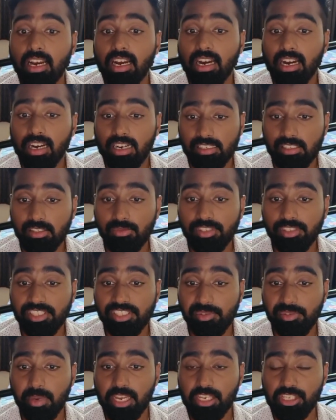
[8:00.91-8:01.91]
Arsenal versus
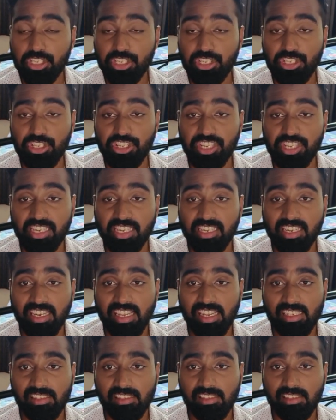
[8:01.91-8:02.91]
Manchester United
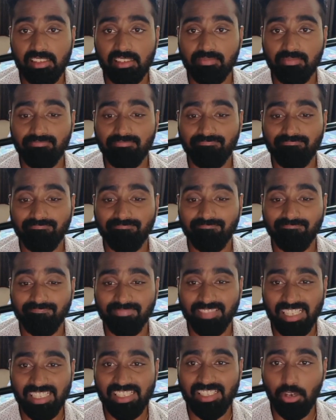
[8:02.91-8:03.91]
next.
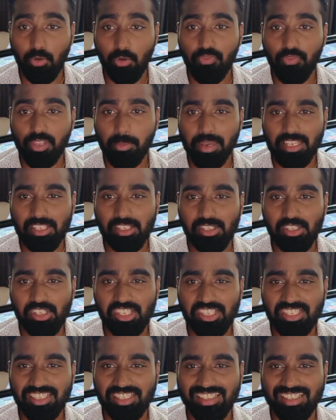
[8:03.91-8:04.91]
Let's hope for the best.
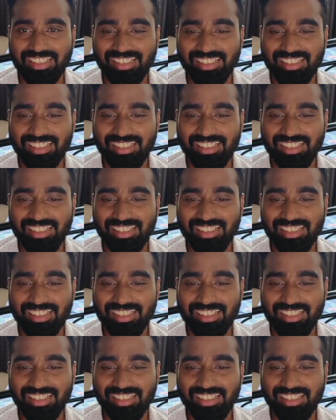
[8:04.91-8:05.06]
Cheers.